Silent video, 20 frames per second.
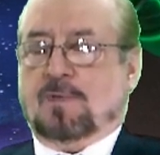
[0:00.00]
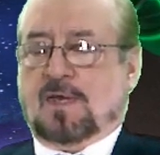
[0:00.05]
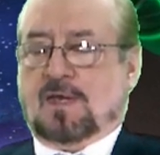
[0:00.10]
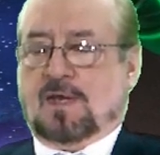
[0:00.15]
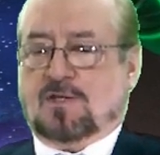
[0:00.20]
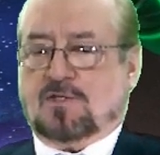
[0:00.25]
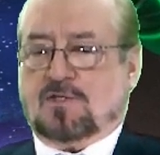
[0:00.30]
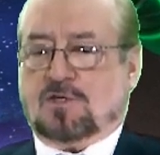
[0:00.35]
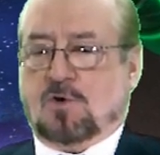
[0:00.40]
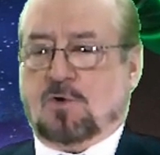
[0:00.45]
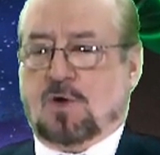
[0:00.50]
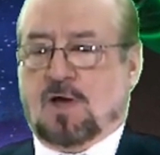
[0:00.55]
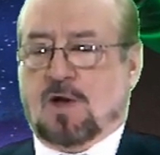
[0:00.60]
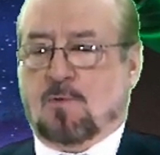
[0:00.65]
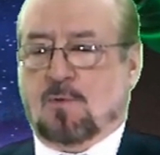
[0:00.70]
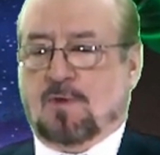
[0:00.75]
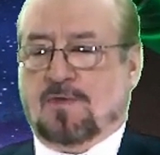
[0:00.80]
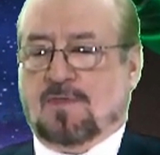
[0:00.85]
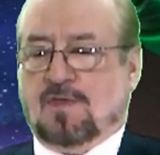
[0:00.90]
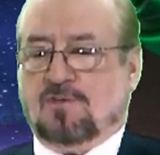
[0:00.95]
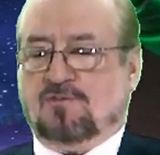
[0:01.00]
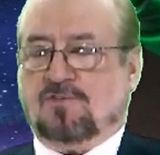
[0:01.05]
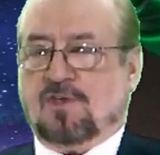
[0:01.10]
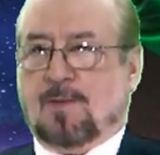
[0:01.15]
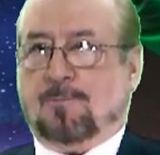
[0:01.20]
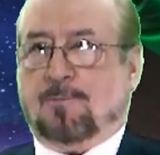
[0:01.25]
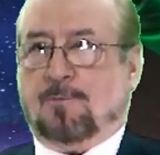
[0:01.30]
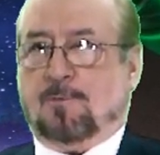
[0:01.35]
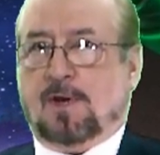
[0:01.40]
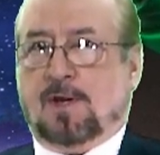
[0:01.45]
and I show how when they
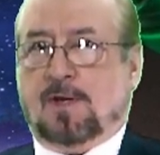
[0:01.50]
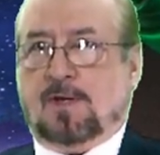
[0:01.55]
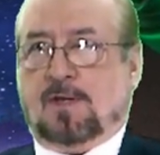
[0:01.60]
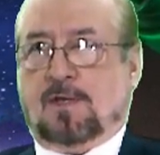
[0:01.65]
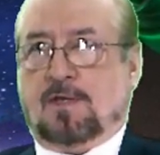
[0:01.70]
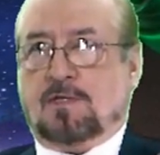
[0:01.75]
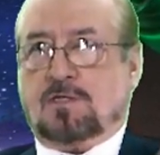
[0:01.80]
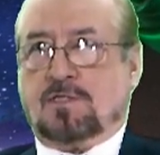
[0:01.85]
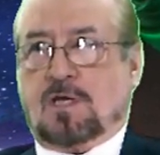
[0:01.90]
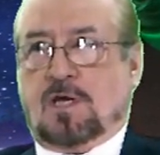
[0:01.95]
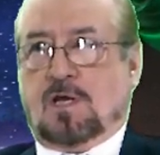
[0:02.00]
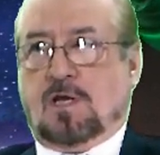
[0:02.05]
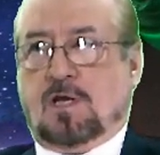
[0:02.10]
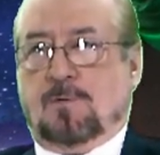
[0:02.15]
separate and they shine